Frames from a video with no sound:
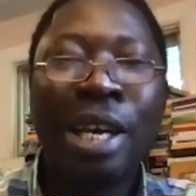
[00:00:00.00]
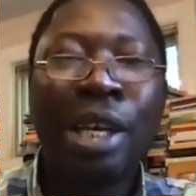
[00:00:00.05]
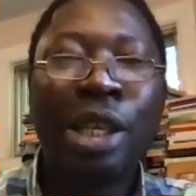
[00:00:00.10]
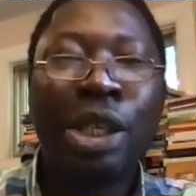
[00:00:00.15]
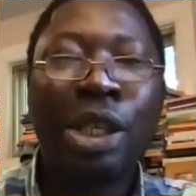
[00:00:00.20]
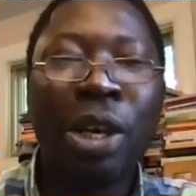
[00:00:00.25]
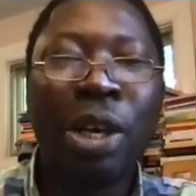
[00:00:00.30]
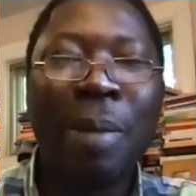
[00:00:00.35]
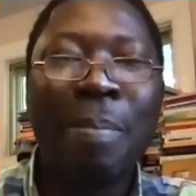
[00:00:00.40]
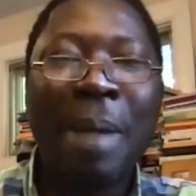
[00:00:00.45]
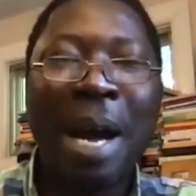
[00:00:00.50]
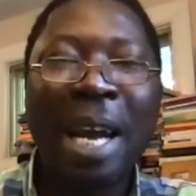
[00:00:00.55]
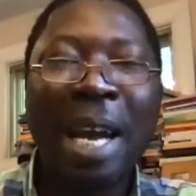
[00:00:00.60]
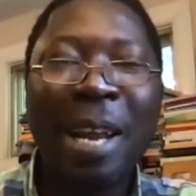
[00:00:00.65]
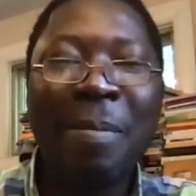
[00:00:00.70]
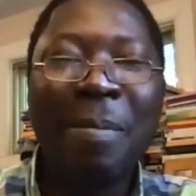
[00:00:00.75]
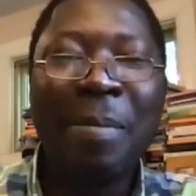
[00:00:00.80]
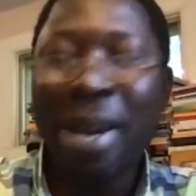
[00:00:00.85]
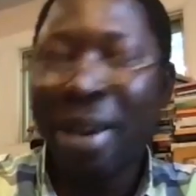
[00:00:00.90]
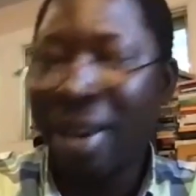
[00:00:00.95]
So the
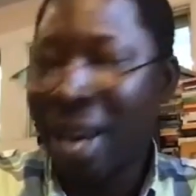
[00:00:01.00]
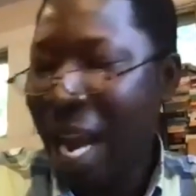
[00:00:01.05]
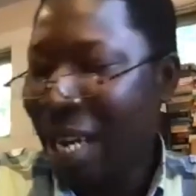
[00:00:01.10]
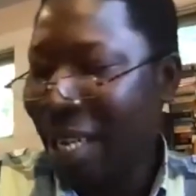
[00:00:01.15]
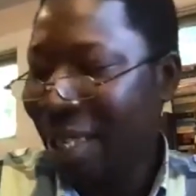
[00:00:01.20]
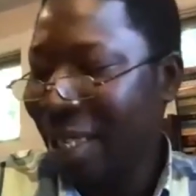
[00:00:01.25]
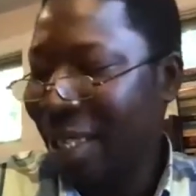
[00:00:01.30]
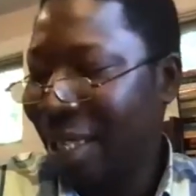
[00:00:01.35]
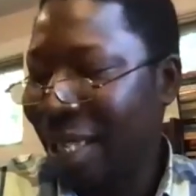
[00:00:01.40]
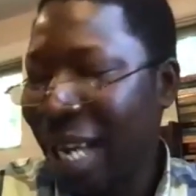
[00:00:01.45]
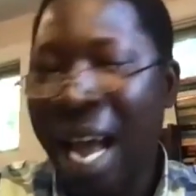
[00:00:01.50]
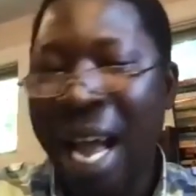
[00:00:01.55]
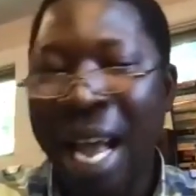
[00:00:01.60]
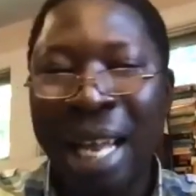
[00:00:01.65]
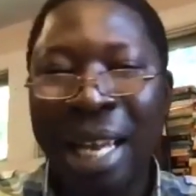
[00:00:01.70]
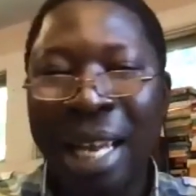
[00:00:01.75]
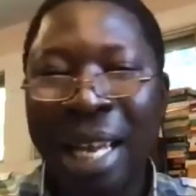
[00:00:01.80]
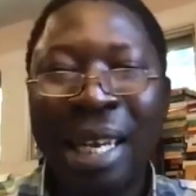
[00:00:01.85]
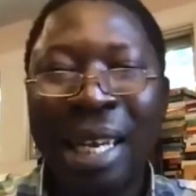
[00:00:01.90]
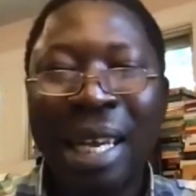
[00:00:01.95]
Maghribi writing
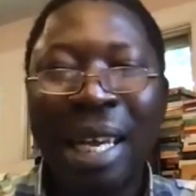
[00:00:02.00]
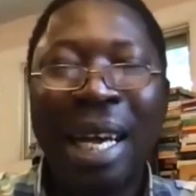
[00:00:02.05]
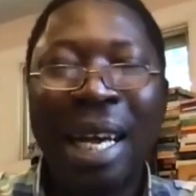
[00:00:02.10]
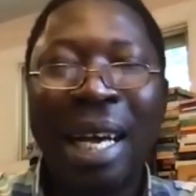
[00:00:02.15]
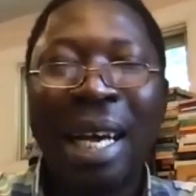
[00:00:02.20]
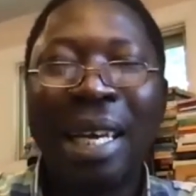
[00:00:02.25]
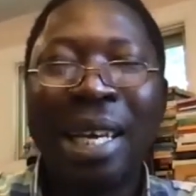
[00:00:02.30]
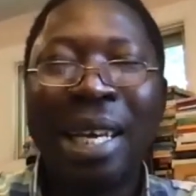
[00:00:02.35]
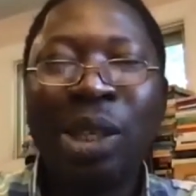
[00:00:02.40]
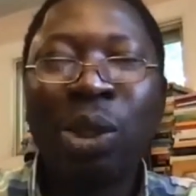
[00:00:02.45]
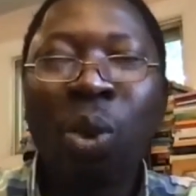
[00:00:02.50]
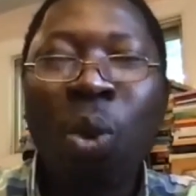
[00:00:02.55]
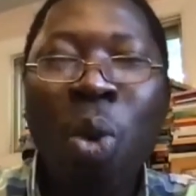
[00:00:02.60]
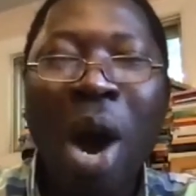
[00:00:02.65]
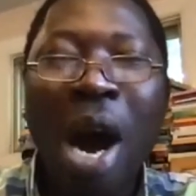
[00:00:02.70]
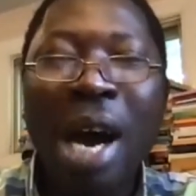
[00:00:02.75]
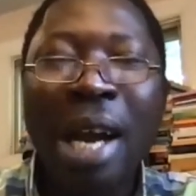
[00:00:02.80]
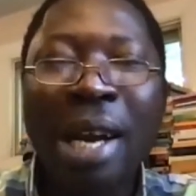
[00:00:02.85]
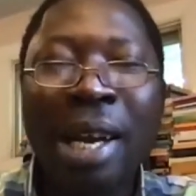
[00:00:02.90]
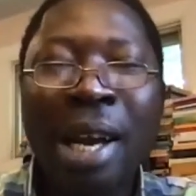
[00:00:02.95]
style is
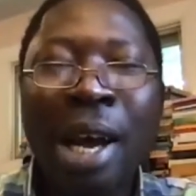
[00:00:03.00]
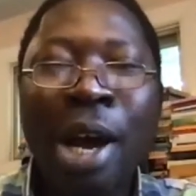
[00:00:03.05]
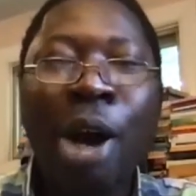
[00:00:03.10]
one